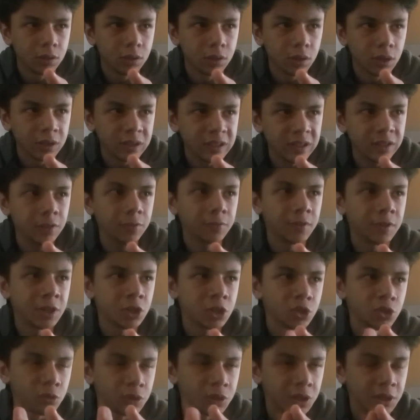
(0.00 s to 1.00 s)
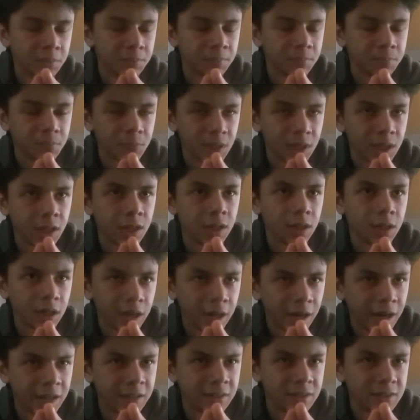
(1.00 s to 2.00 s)
until eventually
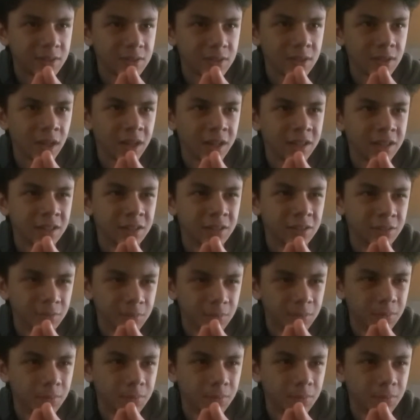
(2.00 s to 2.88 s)
I decided